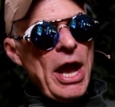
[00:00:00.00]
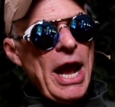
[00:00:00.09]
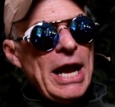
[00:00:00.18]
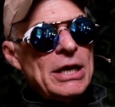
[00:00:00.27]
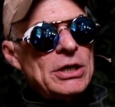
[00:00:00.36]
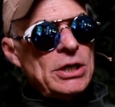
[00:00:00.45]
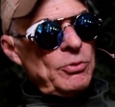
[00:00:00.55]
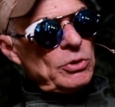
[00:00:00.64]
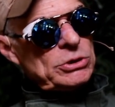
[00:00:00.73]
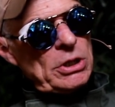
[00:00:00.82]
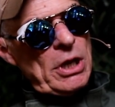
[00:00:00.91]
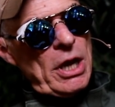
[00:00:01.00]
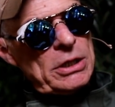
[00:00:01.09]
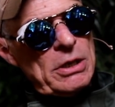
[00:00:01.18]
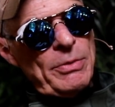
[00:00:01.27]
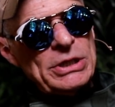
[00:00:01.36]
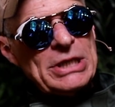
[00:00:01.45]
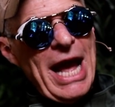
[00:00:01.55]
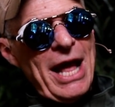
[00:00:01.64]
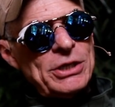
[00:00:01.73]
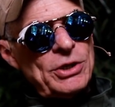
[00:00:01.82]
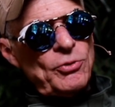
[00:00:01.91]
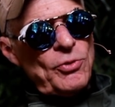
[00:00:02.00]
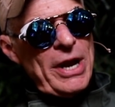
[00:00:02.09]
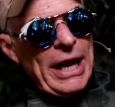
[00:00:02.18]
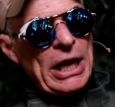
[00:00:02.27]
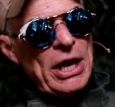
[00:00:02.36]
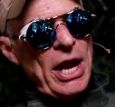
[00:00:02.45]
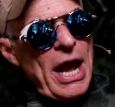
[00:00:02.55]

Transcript: and it was a, a, medallion ring,